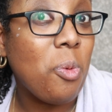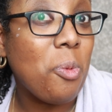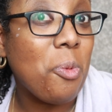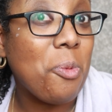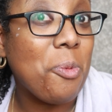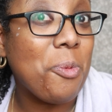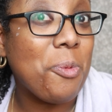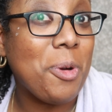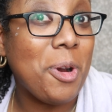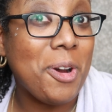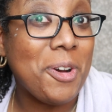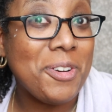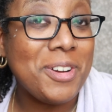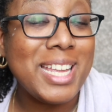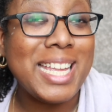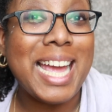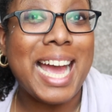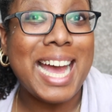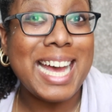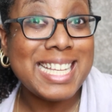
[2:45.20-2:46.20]
Whoa,
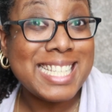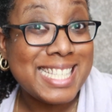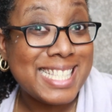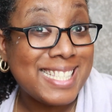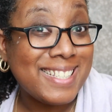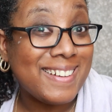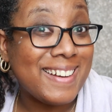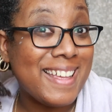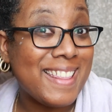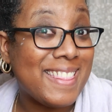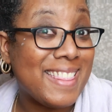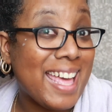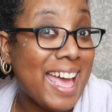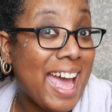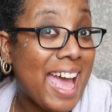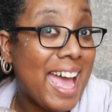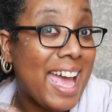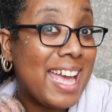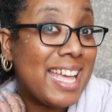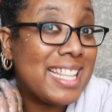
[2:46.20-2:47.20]
y'all saw
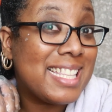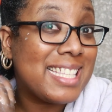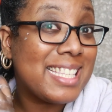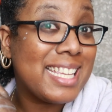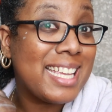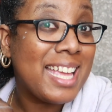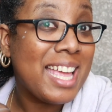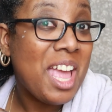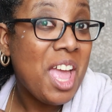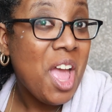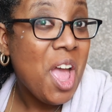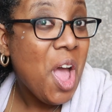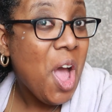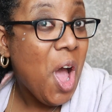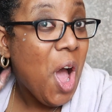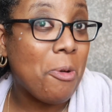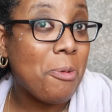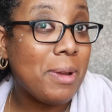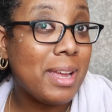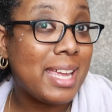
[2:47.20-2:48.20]
that?
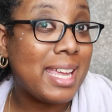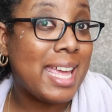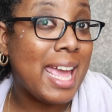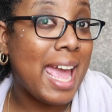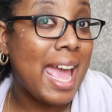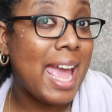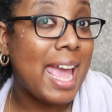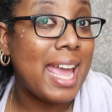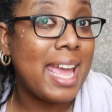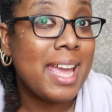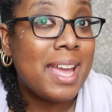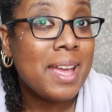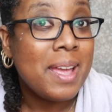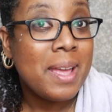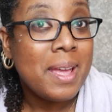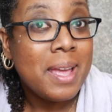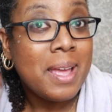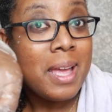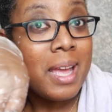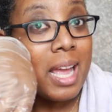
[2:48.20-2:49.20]
Okay.
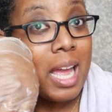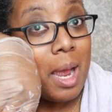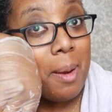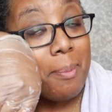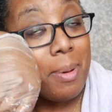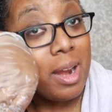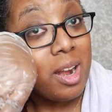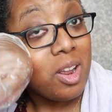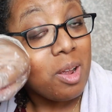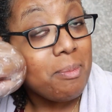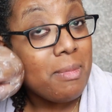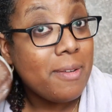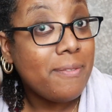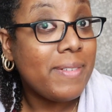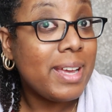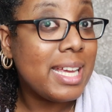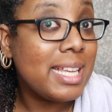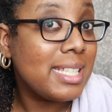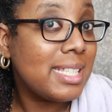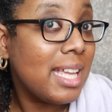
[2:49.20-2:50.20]
Got product on my
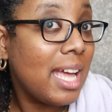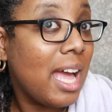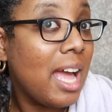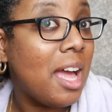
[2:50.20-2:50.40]
face.